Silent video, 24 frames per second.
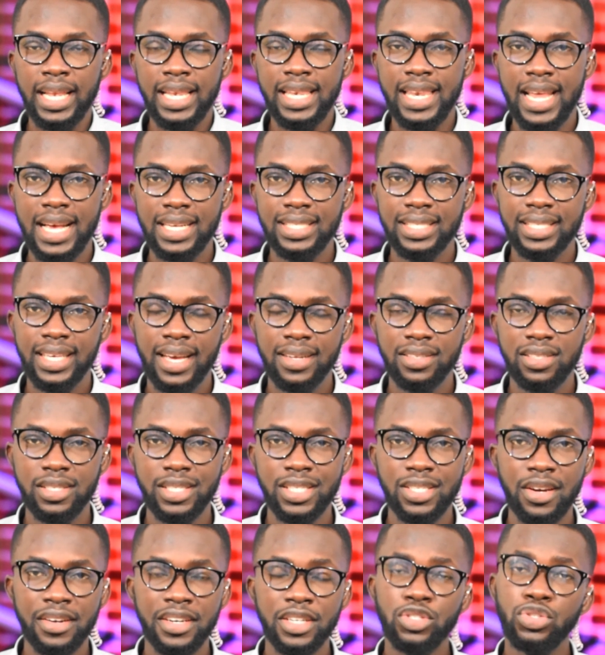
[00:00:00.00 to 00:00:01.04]
Let's get
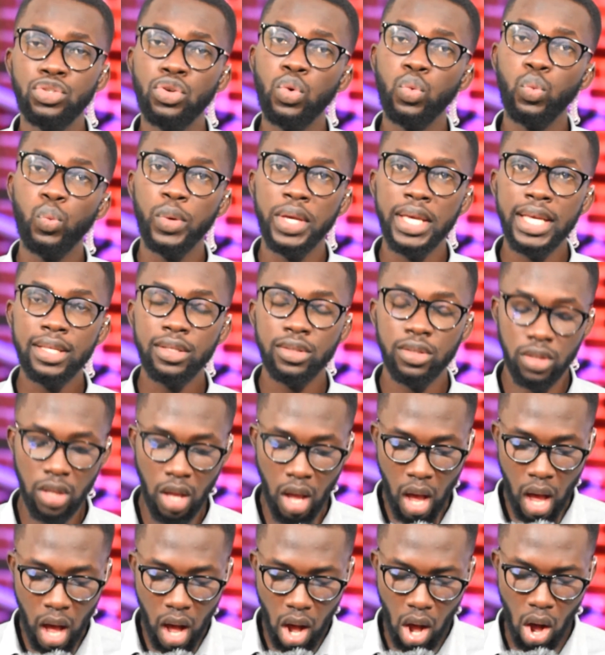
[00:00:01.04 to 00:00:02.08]
started. So, Wheel
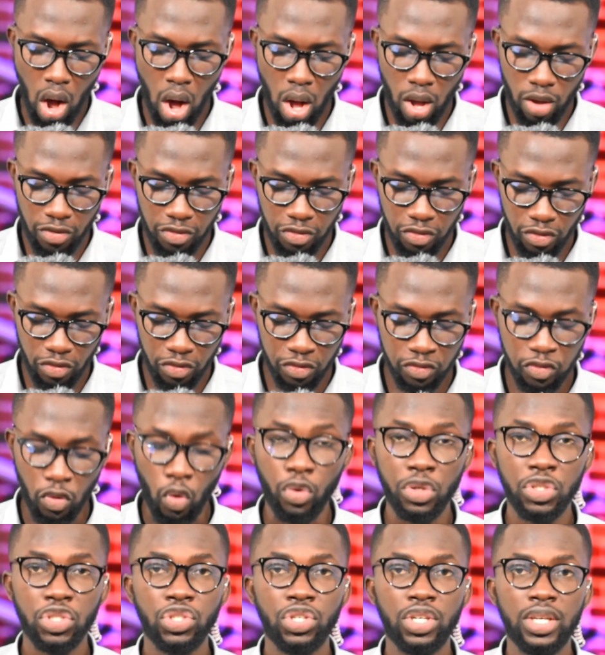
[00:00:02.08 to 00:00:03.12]
of
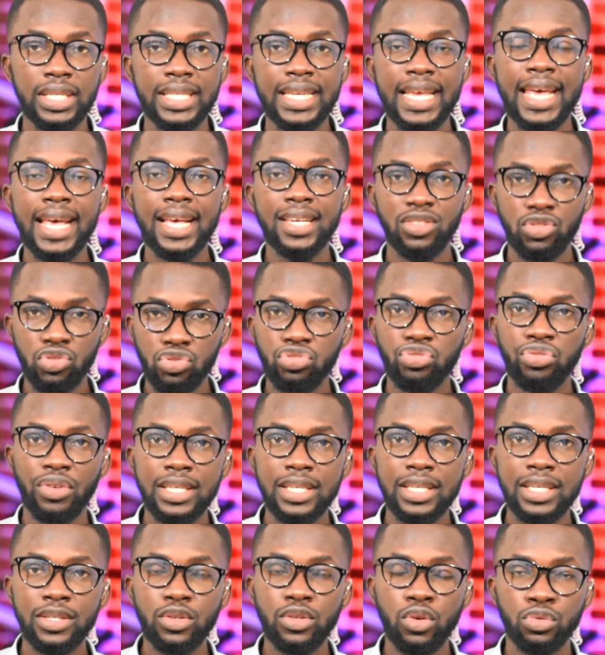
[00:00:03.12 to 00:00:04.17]
Fortune is
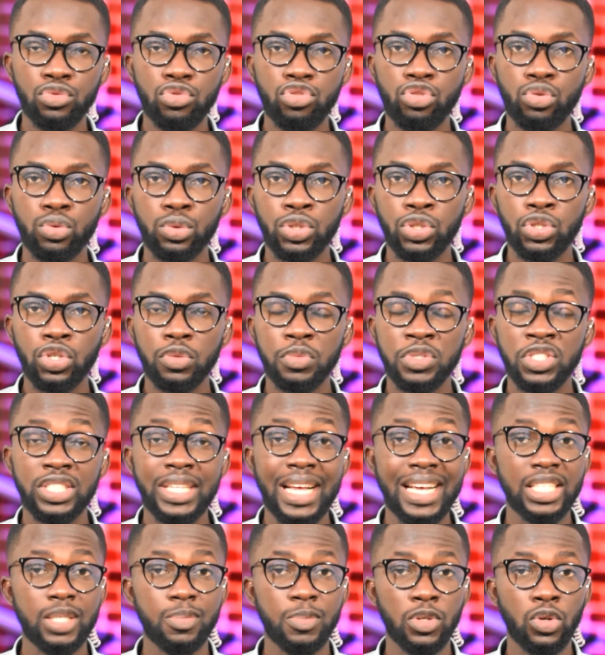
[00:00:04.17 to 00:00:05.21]
trending on social media.
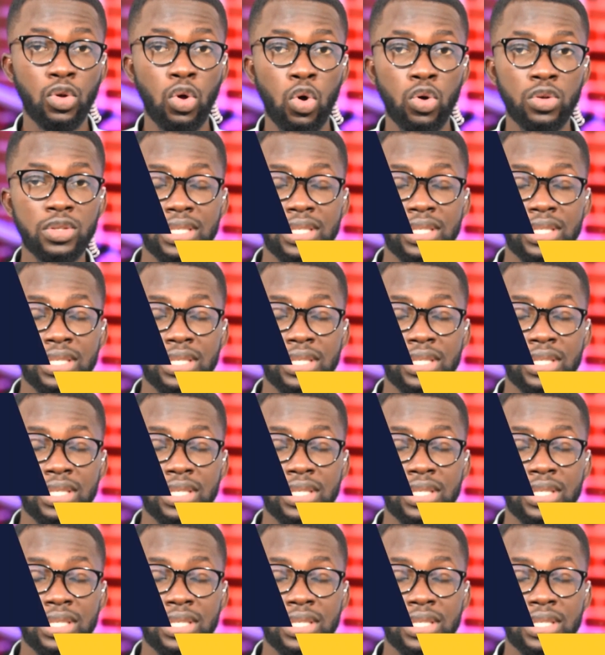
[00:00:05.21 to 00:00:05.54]
That's because